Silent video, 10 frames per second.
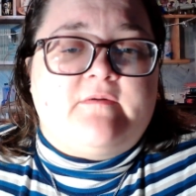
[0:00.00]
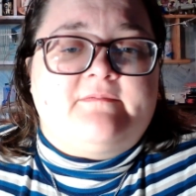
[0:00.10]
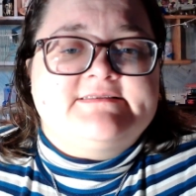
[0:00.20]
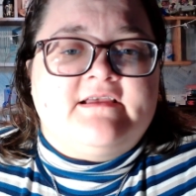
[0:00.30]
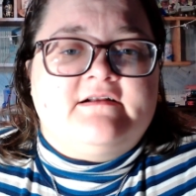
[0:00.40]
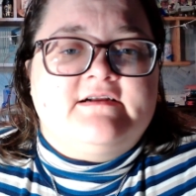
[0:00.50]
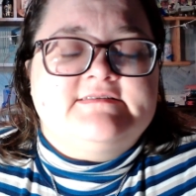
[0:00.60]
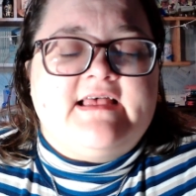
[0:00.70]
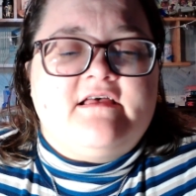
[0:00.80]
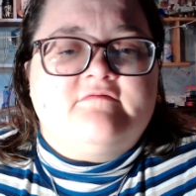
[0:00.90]
represent
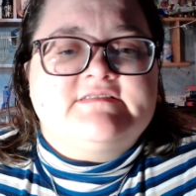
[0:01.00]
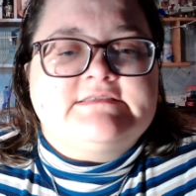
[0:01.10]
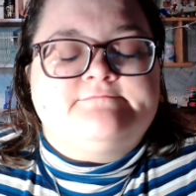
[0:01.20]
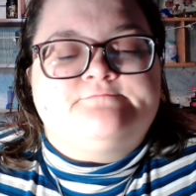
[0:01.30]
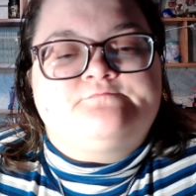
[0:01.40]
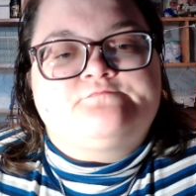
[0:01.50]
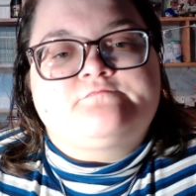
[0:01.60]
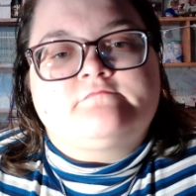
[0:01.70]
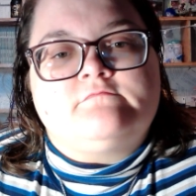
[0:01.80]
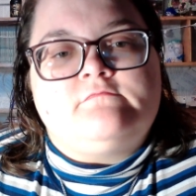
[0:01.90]
ourselves.
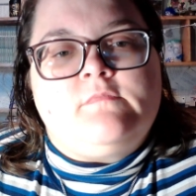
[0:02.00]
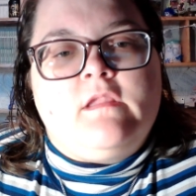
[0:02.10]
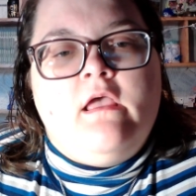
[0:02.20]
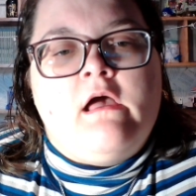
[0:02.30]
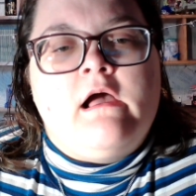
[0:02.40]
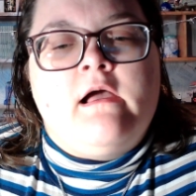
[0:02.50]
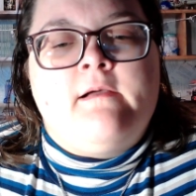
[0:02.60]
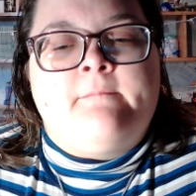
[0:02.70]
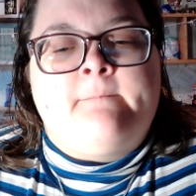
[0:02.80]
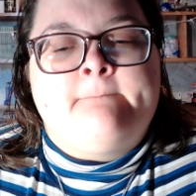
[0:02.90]

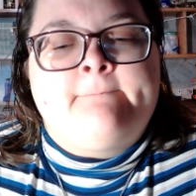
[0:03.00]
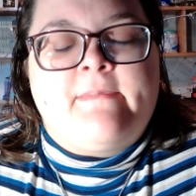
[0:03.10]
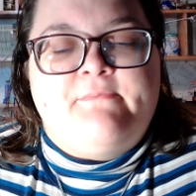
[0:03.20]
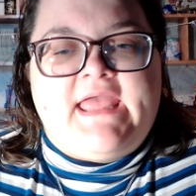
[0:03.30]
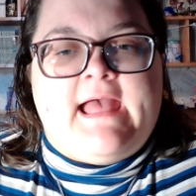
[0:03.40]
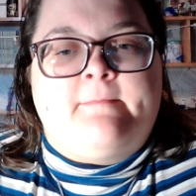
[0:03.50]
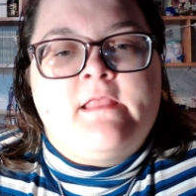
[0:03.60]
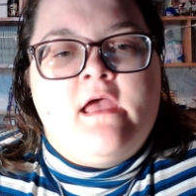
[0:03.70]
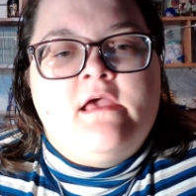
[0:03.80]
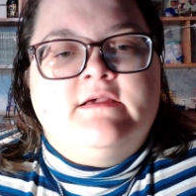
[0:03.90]
But yeah,
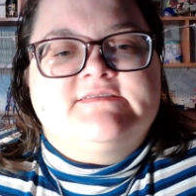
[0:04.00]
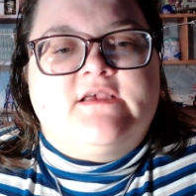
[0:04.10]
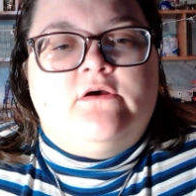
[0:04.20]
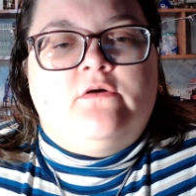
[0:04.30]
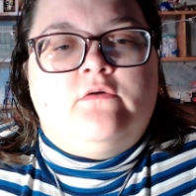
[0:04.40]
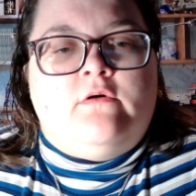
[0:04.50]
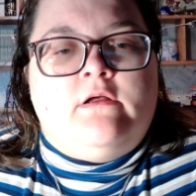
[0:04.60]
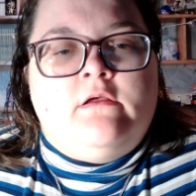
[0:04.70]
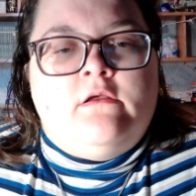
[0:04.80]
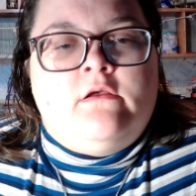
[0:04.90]

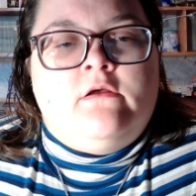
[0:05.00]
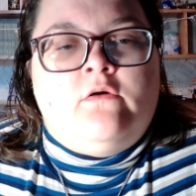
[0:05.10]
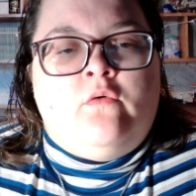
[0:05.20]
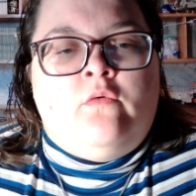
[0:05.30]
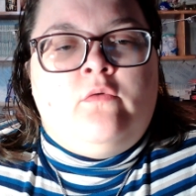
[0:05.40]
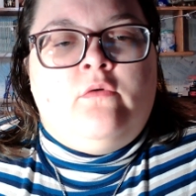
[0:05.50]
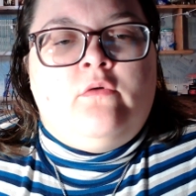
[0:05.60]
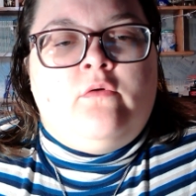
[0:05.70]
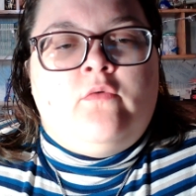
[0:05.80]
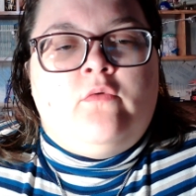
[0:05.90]
so
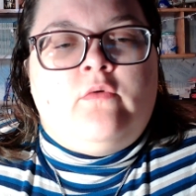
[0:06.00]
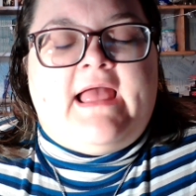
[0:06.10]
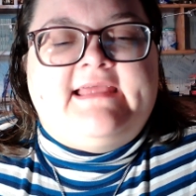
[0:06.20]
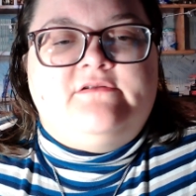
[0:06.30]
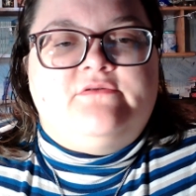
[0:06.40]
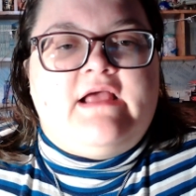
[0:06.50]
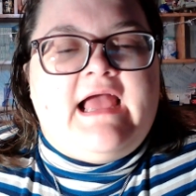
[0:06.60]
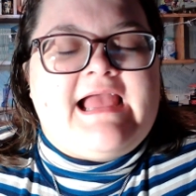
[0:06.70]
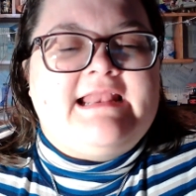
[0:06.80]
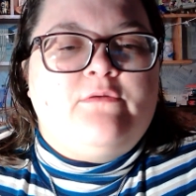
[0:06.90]
I
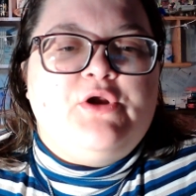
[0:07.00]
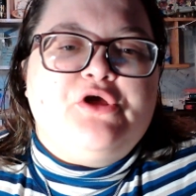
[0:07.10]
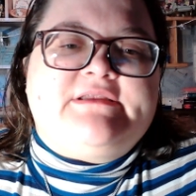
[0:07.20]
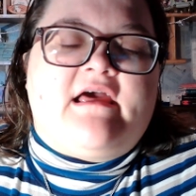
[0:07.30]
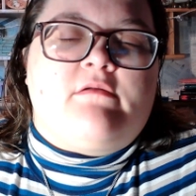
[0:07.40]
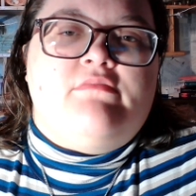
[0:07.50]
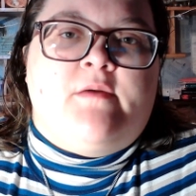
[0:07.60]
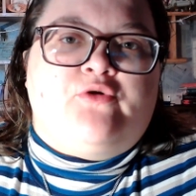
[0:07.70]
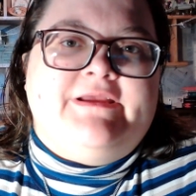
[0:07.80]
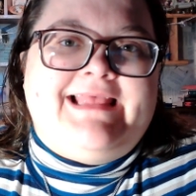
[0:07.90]
kind of want to go down
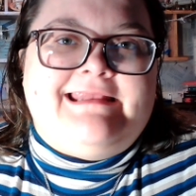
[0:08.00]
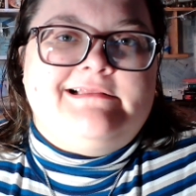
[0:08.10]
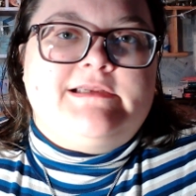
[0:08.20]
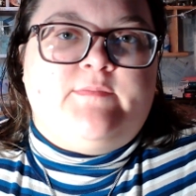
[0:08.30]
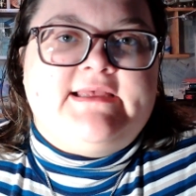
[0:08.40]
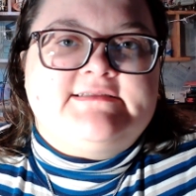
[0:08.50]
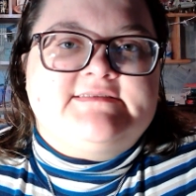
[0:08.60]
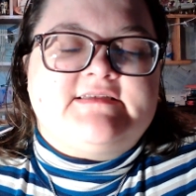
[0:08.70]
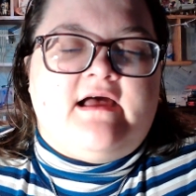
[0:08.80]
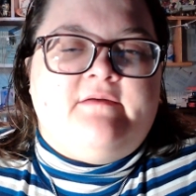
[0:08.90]
memory lane a little
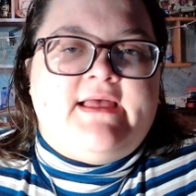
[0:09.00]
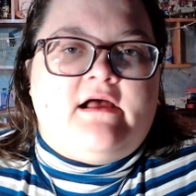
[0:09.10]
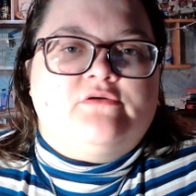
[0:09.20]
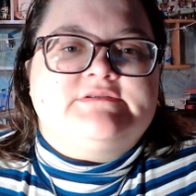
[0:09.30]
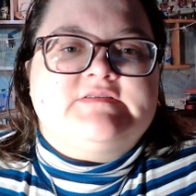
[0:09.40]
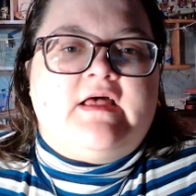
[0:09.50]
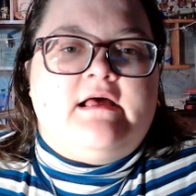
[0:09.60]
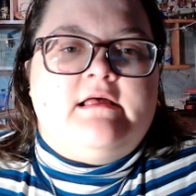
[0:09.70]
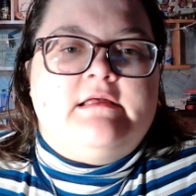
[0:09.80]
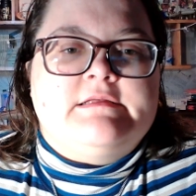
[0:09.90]
bit about
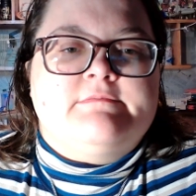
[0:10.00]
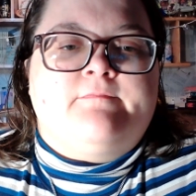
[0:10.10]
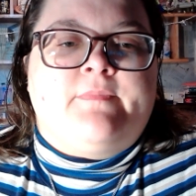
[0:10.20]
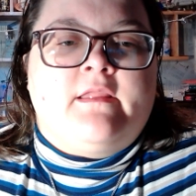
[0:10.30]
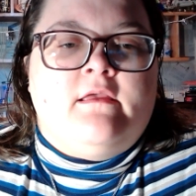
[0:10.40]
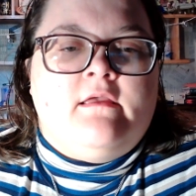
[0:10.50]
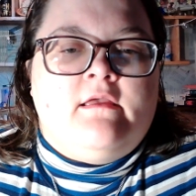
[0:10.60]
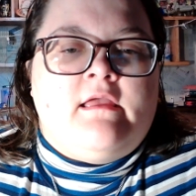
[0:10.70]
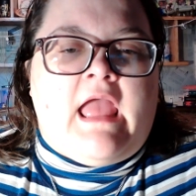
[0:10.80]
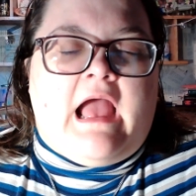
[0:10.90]

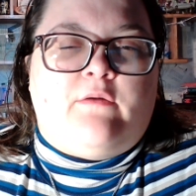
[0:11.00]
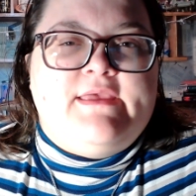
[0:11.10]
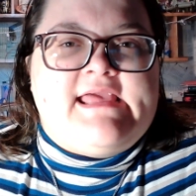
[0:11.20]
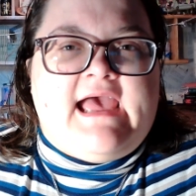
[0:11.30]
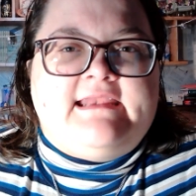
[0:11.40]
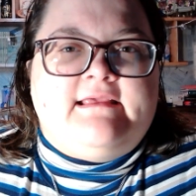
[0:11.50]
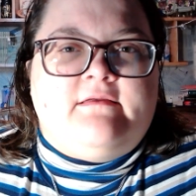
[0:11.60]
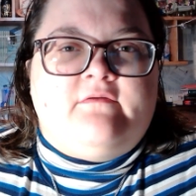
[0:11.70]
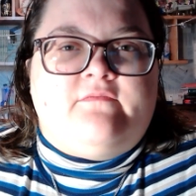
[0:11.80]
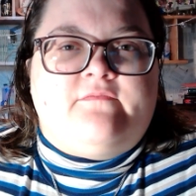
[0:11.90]
how we kind
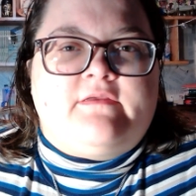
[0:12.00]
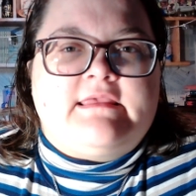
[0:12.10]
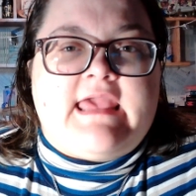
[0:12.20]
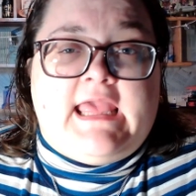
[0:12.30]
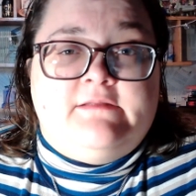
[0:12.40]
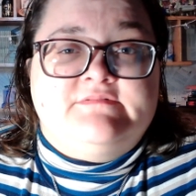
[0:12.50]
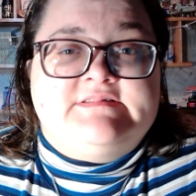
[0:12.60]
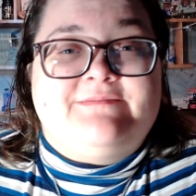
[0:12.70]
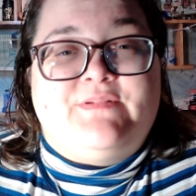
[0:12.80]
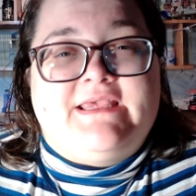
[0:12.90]
of came
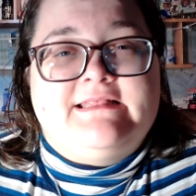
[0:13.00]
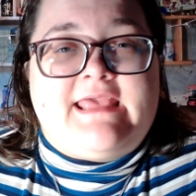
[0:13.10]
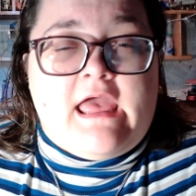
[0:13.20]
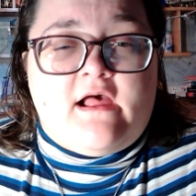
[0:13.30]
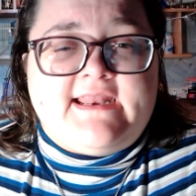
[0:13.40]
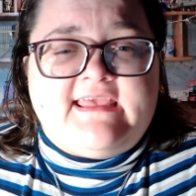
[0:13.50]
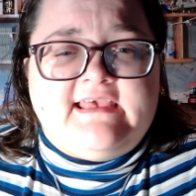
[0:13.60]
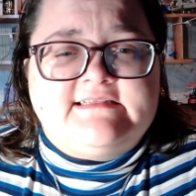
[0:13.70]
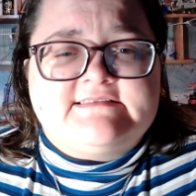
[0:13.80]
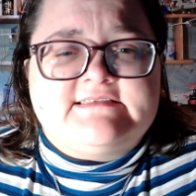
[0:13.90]
to be the Chaotic
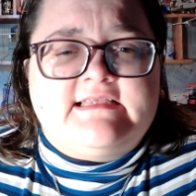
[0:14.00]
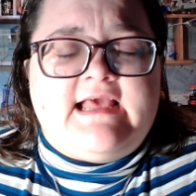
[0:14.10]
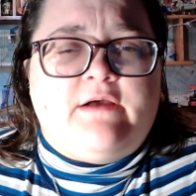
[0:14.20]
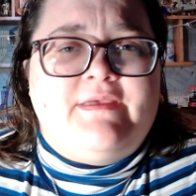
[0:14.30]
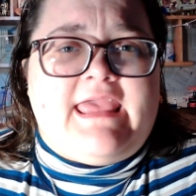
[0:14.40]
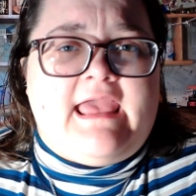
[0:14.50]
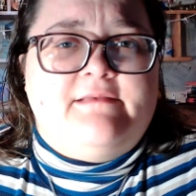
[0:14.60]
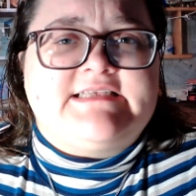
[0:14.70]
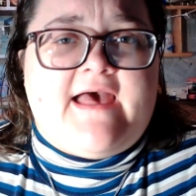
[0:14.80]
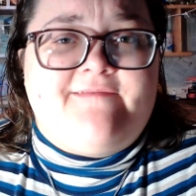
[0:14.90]
Kitz and how we
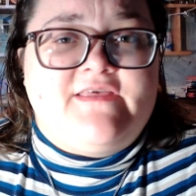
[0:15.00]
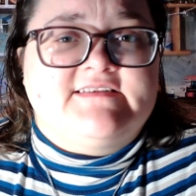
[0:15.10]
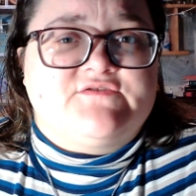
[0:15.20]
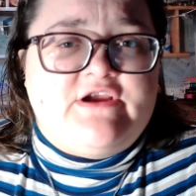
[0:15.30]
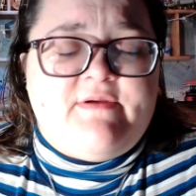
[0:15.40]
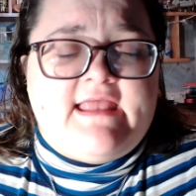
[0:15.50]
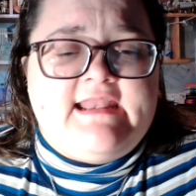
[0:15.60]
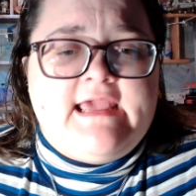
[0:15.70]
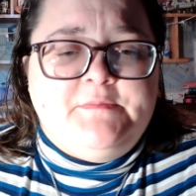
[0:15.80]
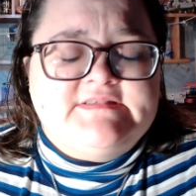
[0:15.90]
came to have these 3 pen
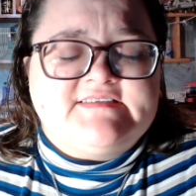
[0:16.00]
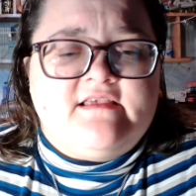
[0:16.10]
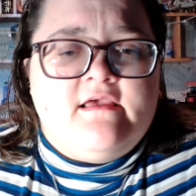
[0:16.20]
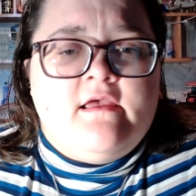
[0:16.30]
names.